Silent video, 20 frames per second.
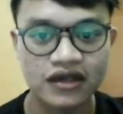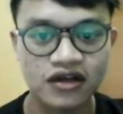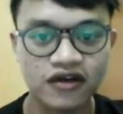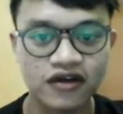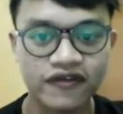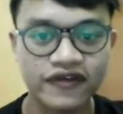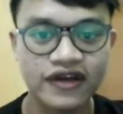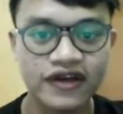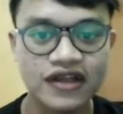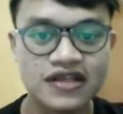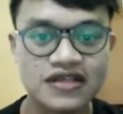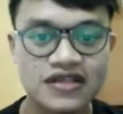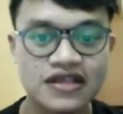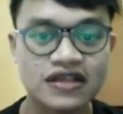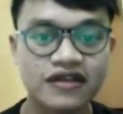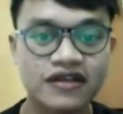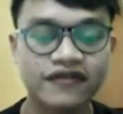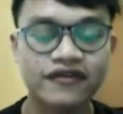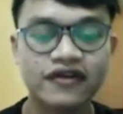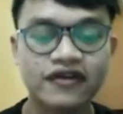the confidence
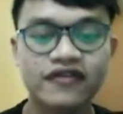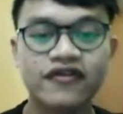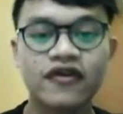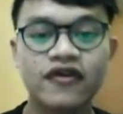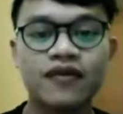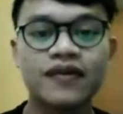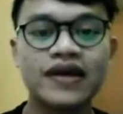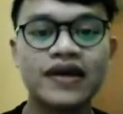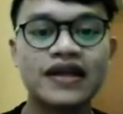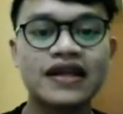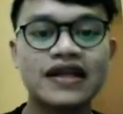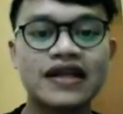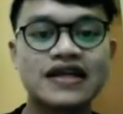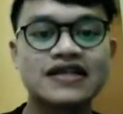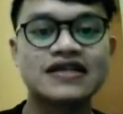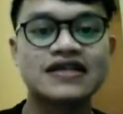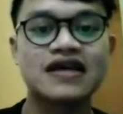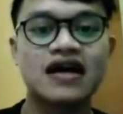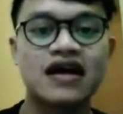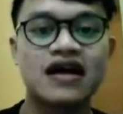interval for mean
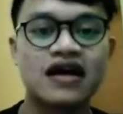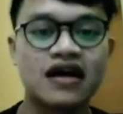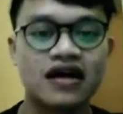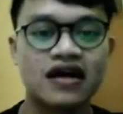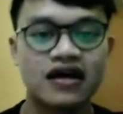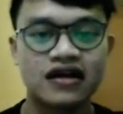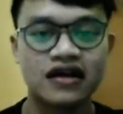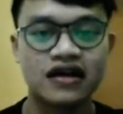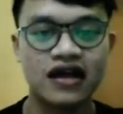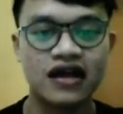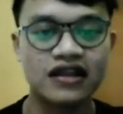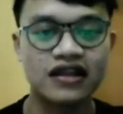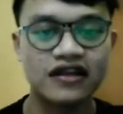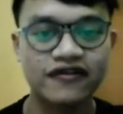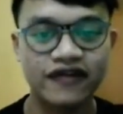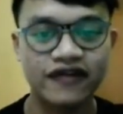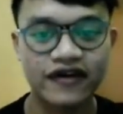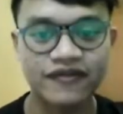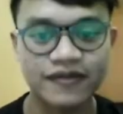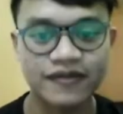is
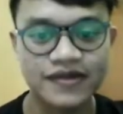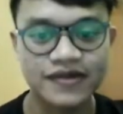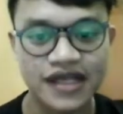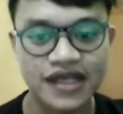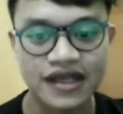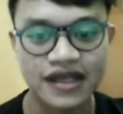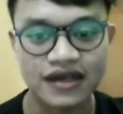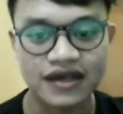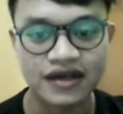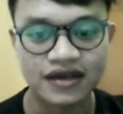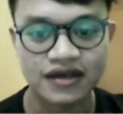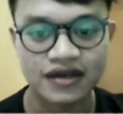95%.